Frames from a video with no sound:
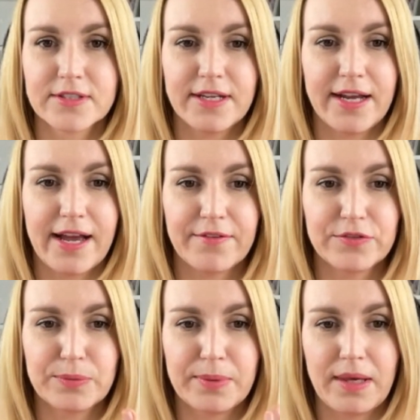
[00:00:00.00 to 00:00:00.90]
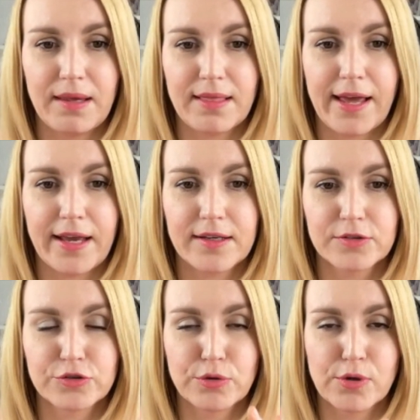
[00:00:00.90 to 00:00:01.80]
They have to be like
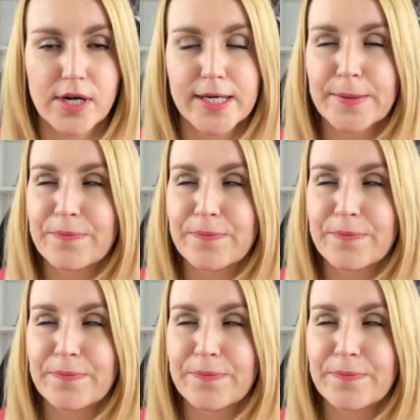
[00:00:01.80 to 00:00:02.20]
short.